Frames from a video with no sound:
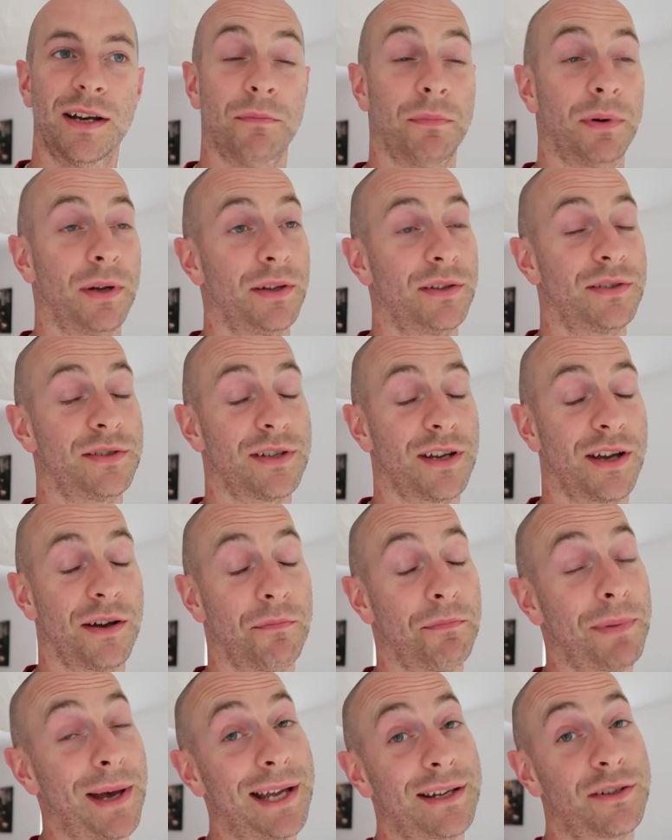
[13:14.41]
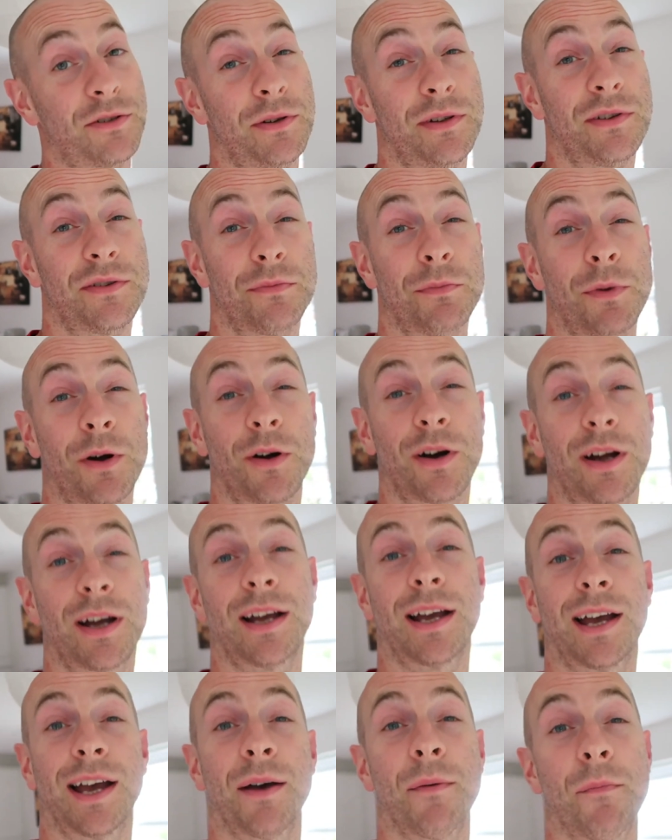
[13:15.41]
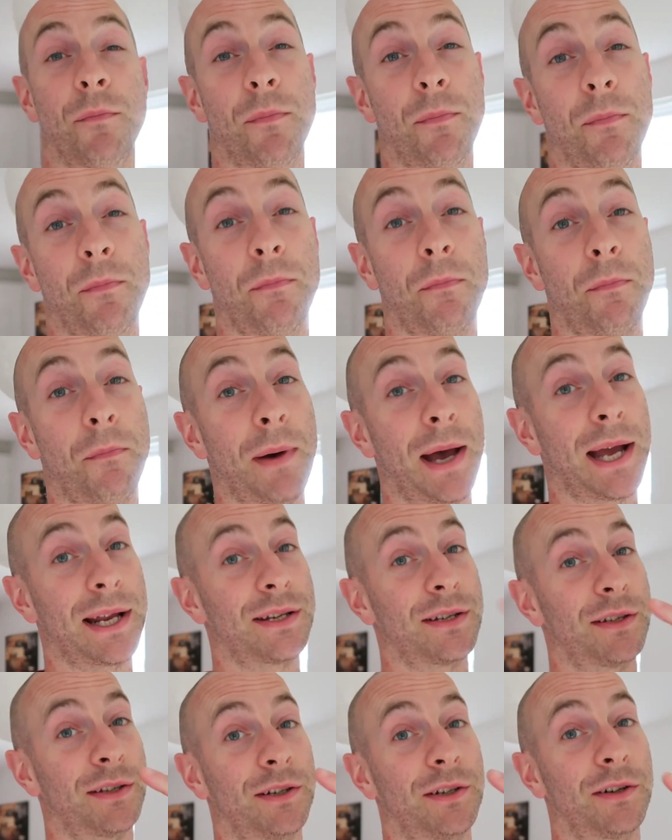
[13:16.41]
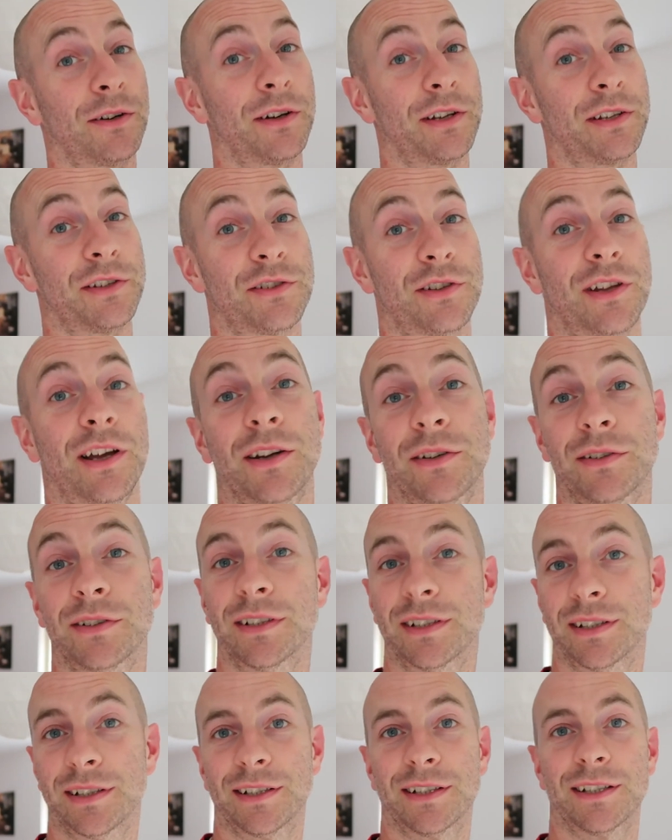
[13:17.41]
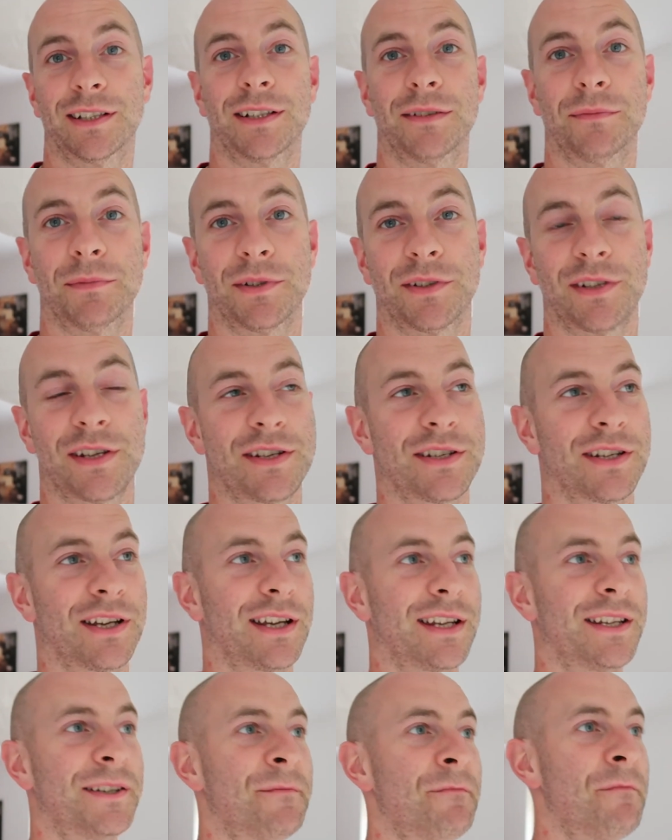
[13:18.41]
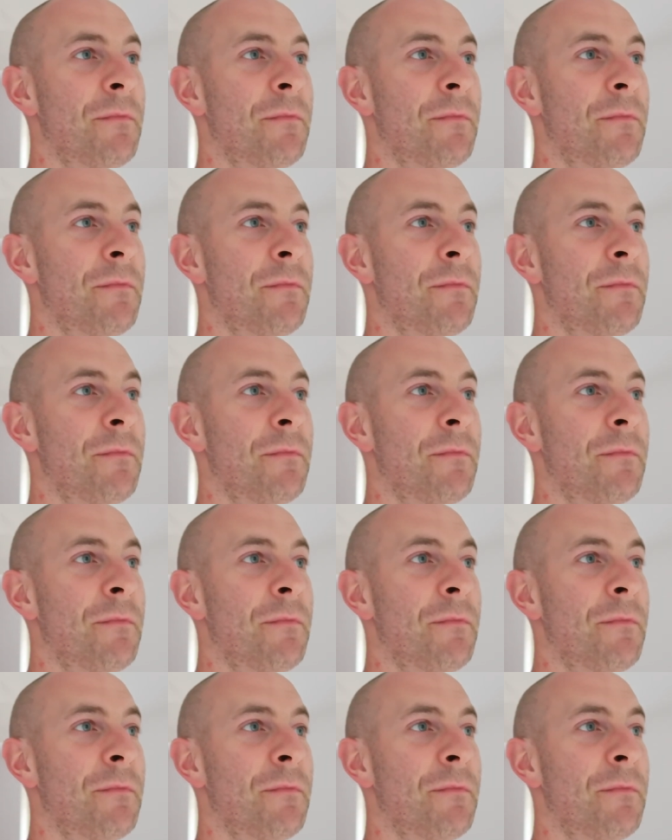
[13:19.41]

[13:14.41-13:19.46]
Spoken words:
But back to it tomorrow and back to the grindstone, as they say.